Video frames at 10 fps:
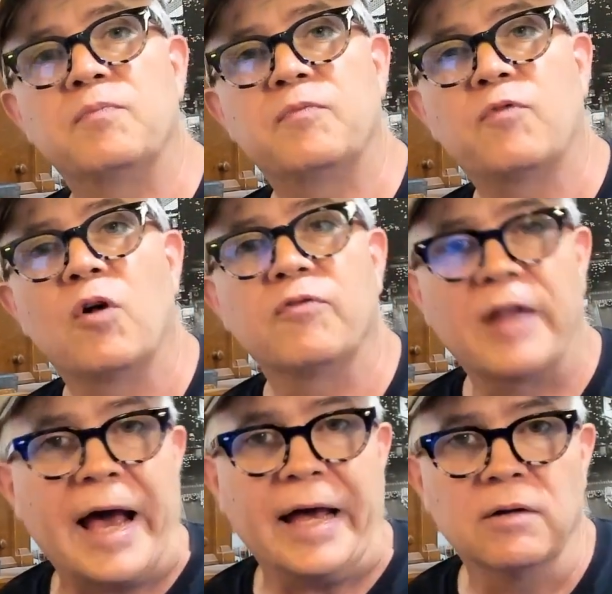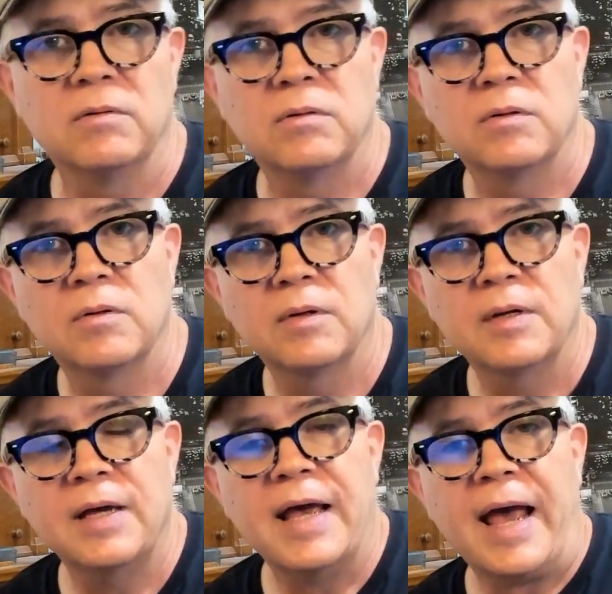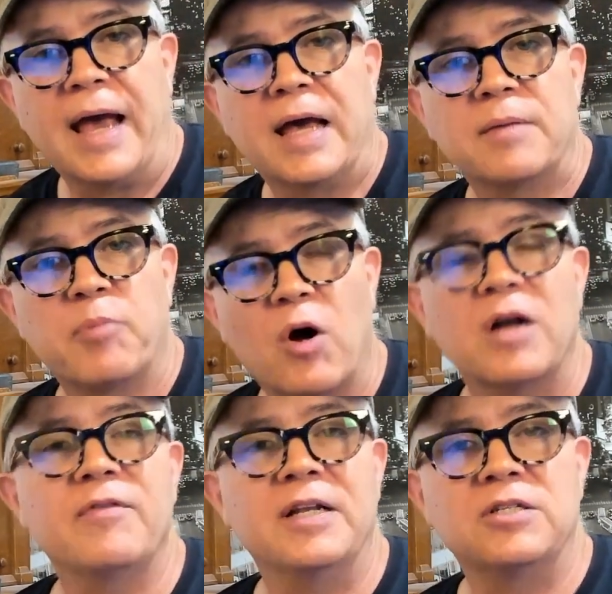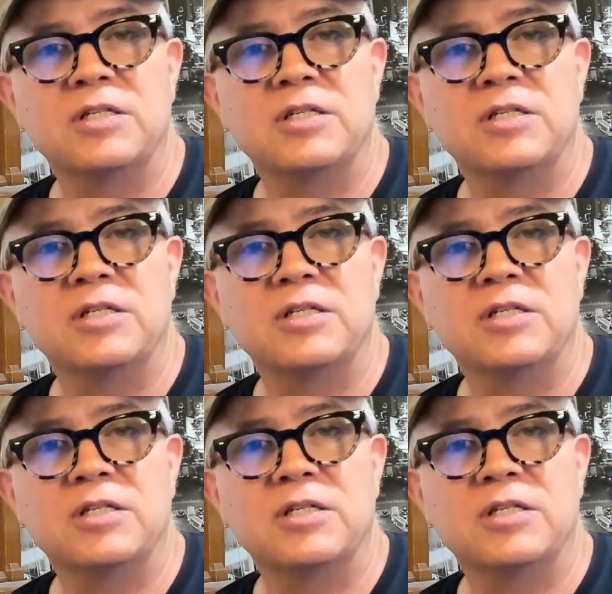fall flat. And part of it is just